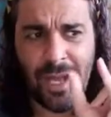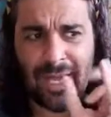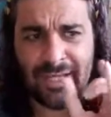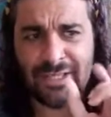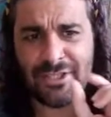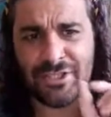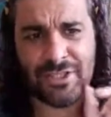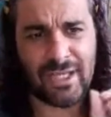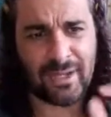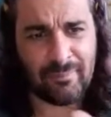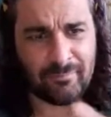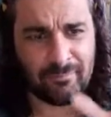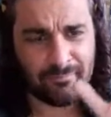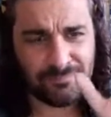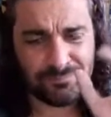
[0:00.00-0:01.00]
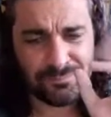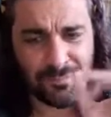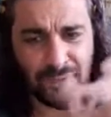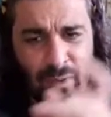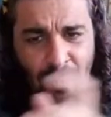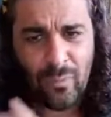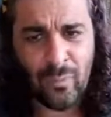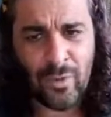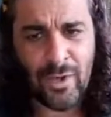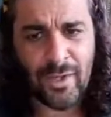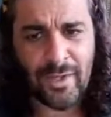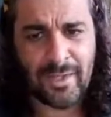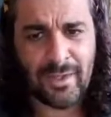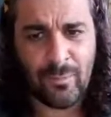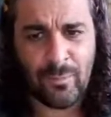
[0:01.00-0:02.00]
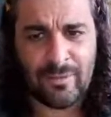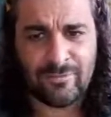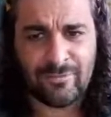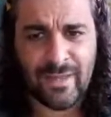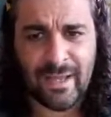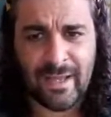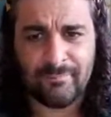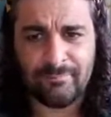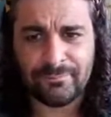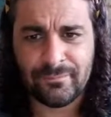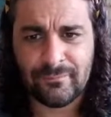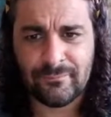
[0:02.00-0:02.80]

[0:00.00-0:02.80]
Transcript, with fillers: energy working with that.